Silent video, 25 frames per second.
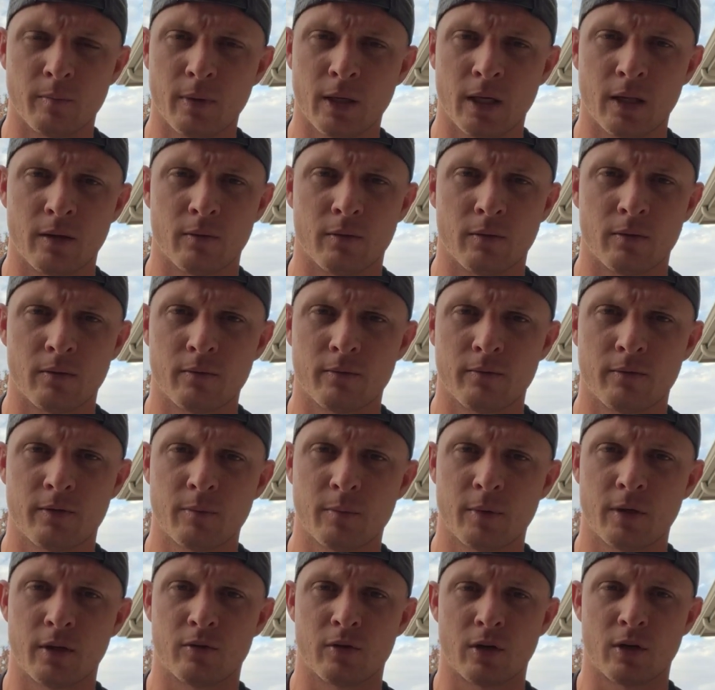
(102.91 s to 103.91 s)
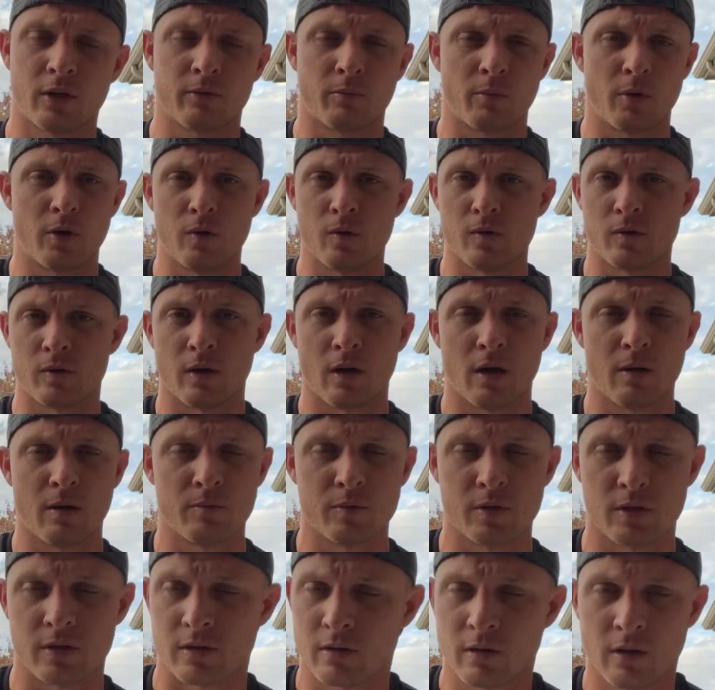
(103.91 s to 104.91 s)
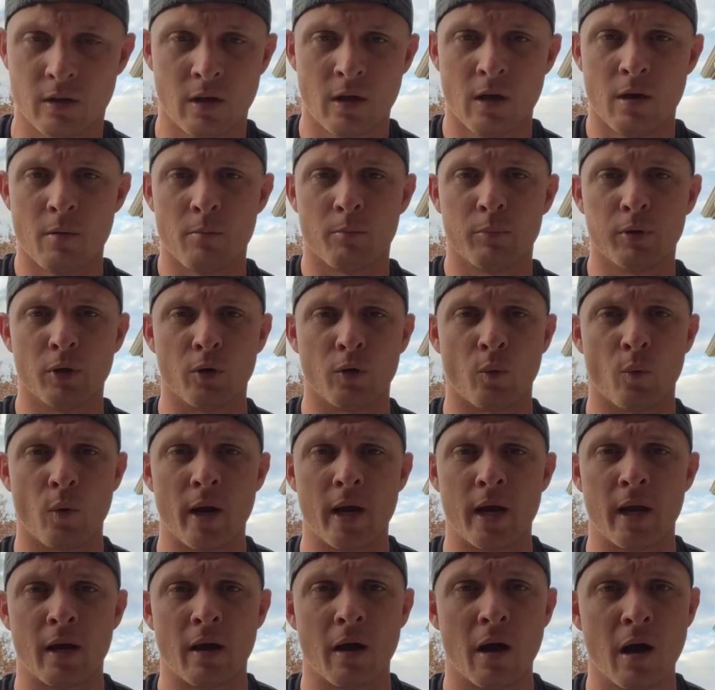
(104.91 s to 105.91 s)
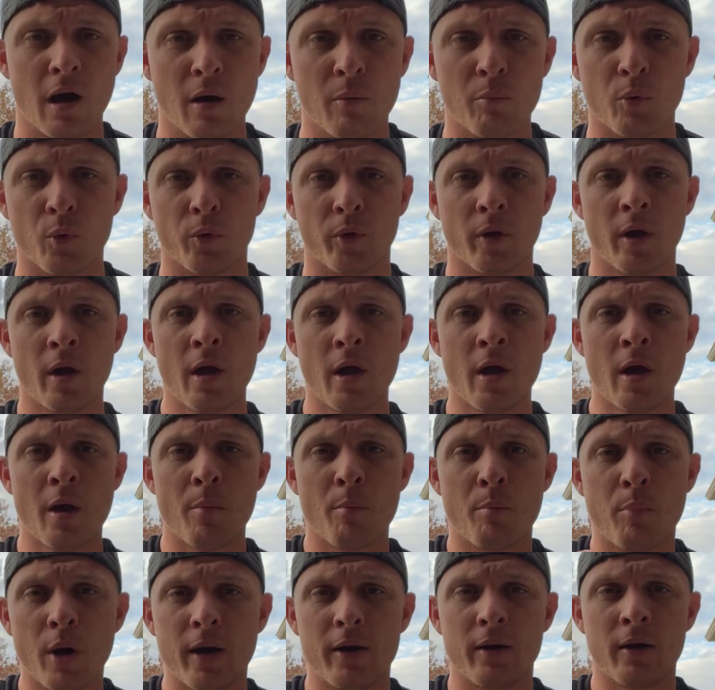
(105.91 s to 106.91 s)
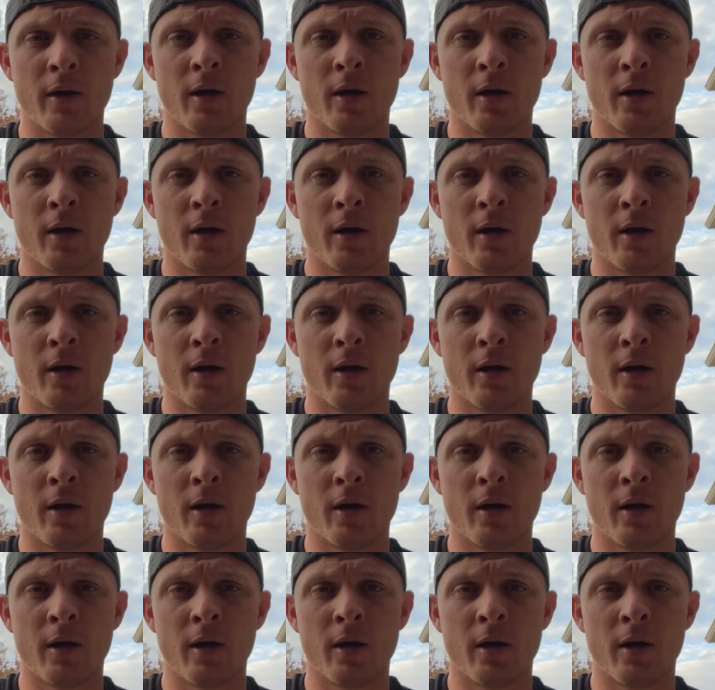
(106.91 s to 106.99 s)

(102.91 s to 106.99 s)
And somebody who drives from Houston, I'm just blown away and humbled. But